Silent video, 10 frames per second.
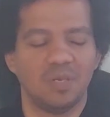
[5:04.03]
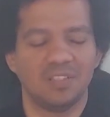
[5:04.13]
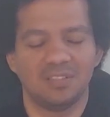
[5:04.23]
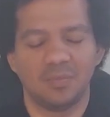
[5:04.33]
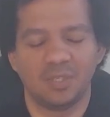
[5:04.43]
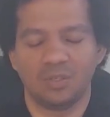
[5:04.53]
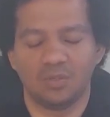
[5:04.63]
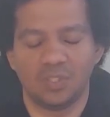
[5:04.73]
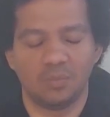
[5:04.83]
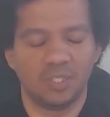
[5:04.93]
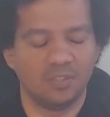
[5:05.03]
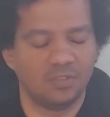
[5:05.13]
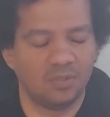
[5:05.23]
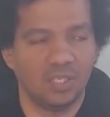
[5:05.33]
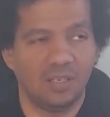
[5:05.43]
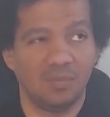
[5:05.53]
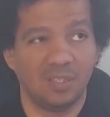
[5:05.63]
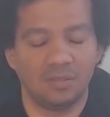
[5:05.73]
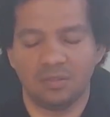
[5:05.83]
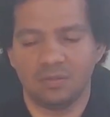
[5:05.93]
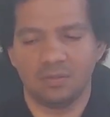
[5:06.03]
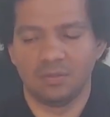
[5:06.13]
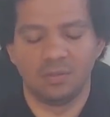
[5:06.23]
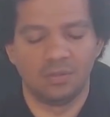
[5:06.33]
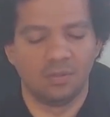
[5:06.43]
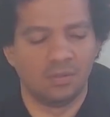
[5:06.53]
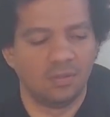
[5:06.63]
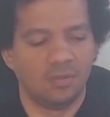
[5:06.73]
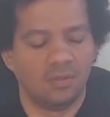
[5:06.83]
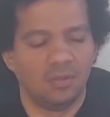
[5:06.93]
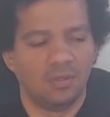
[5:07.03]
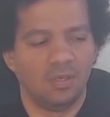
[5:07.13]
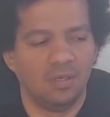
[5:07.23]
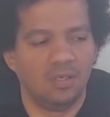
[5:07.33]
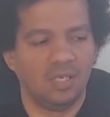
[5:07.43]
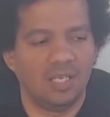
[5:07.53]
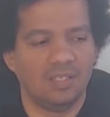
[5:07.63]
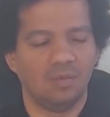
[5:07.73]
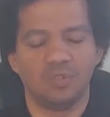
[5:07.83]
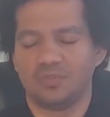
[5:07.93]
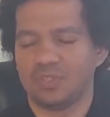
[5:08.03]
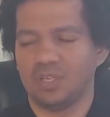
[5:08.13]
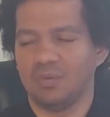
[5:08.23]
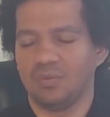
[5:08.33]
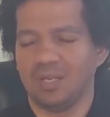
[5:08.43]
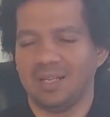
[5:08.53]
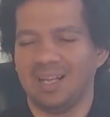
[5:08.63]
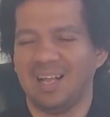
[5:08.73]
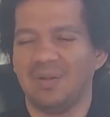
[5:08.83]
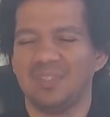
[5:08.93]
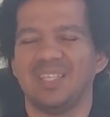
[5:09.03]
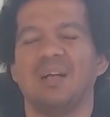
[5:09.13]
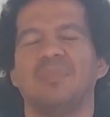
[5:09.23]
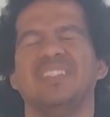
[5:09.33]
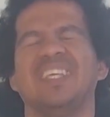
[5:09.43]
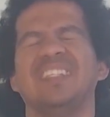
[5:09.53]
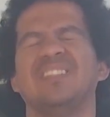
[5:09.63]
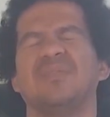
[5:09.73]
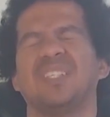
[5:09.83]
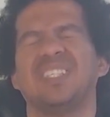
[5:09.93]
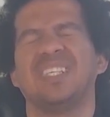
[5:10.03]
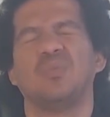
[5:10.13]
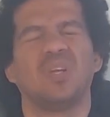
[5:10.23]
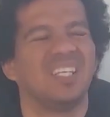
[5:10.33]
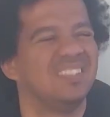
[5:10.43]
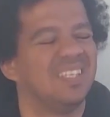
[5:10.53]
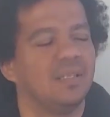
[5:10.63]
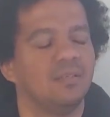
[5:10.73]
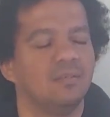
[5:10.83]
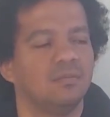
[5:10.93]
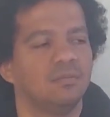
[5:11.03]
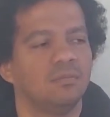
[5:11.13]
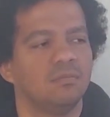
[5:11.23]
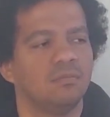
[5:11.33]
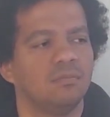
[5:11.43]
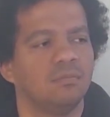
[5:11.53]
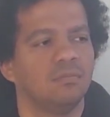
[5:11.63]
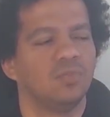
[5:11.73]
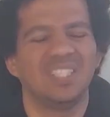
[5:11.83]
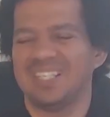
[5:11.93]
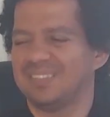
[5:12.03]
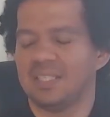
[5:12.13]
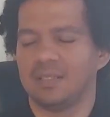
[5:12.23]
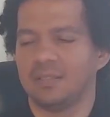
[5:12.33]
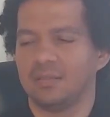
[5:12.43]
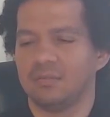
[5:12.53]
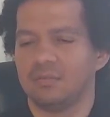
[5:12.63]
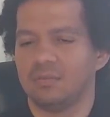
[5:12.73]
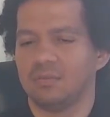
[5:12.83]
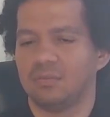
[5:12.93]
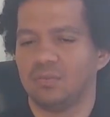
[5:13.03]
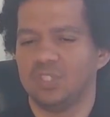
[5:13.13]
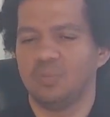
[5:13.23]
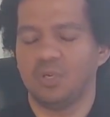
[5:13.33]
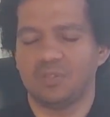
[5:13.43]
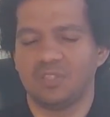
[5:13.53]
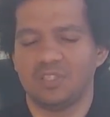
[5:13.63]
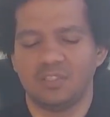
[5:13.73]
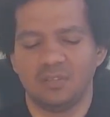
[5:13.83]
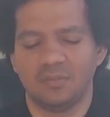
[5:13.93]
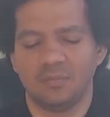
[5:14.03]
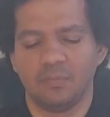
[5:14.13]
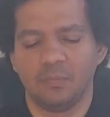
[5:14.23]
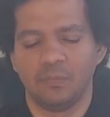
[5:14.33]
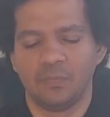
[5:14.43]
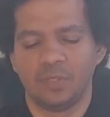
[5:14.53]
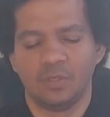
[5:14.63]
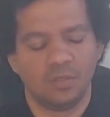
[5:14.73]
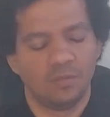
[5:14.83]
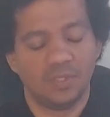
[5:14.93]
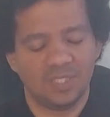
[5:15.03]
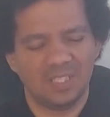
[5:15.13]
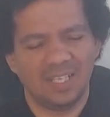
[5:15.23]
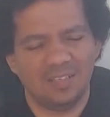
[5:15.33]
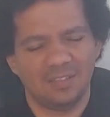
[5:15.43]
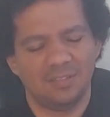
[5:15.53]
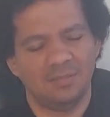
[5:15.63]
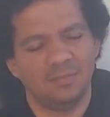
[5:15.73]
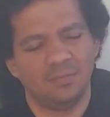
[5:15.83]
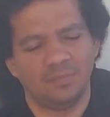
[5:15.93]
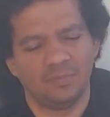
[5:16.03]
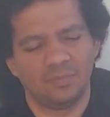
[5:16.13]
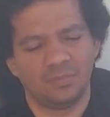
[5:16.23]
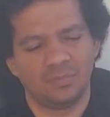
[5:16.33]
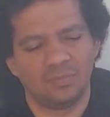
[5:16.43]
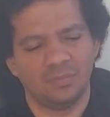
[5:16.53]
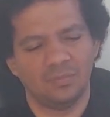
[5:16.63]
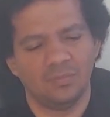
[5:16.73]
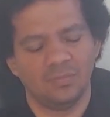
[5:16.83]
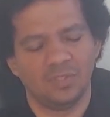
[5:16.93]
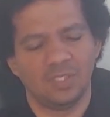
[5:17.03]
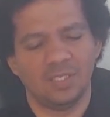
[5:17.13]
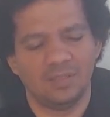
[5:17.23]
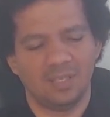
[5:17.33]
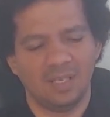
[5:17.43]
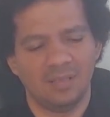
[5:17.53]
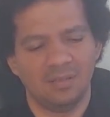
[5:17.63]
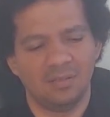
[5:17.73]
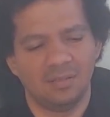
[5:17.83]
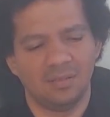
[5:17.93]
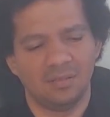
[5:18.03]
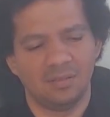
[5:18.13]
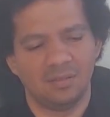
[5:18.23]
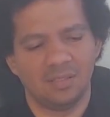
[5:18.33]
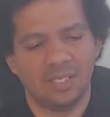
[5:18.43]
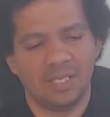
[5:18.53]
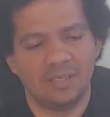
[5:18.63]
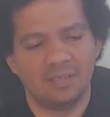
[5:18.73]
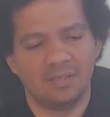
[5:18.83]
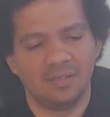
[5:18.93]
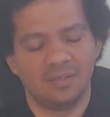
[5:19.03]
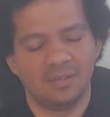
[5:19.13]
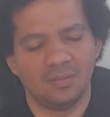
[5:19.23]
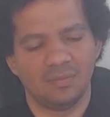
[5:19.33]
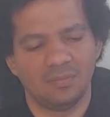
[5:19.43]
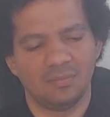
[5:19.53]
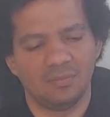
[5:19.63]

mind is a bit all over the place, so yeah, I'm like, um, Uh, I almost forgot. I, I'm in danger of forgetting what I said. What did I say again? What's part three again? Physical action Mm-hmm. Intent and um,